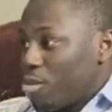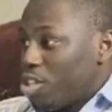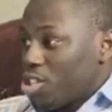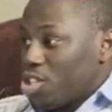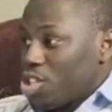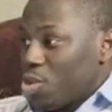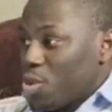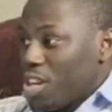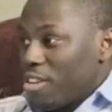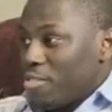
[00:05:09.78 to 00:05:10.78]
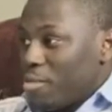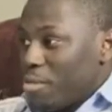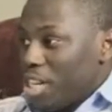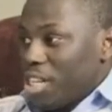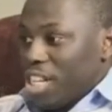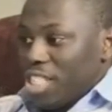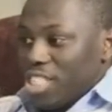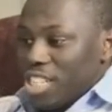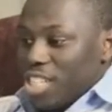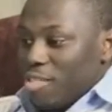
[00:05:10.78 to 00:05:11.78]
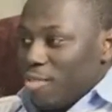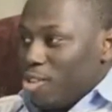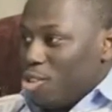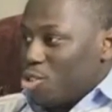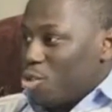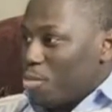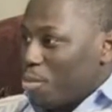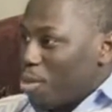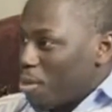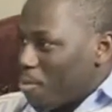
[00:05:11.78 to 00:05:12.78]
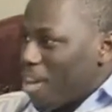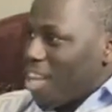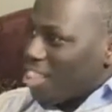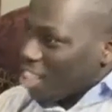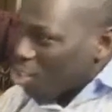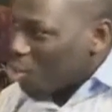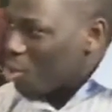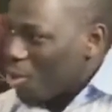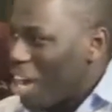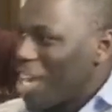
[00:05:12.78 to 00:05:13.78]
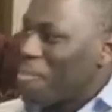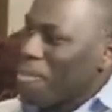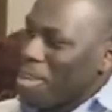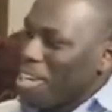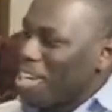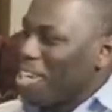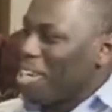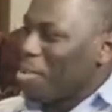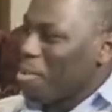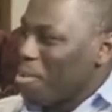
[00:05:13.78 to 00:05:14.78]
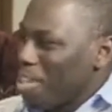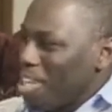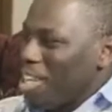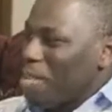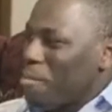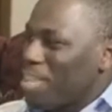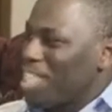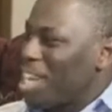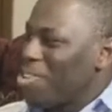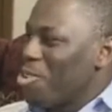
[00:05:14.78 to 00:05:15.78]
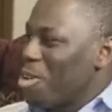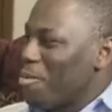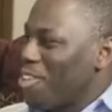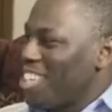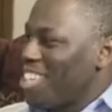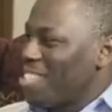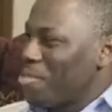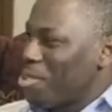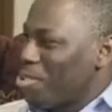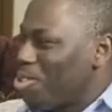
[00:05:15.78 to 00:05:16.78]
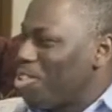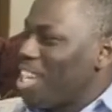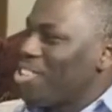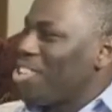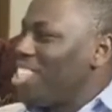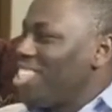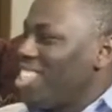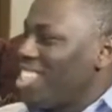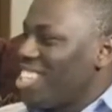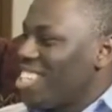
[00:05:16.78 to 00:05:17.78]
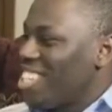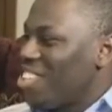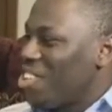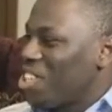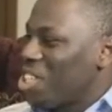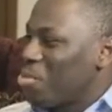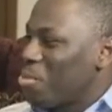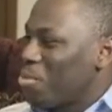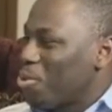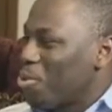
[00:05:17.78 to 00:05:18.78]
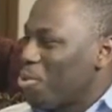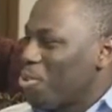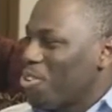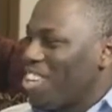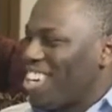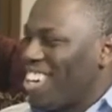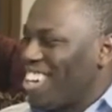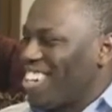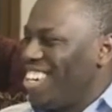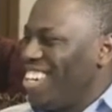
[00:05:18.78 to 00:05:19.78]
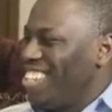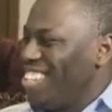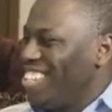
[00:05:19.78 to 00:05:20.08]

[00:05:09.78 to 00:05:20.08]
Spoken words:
the discussion we have, many Nigerians have lost hope. But I think you are better know about that. You get all these letters and all these people call you.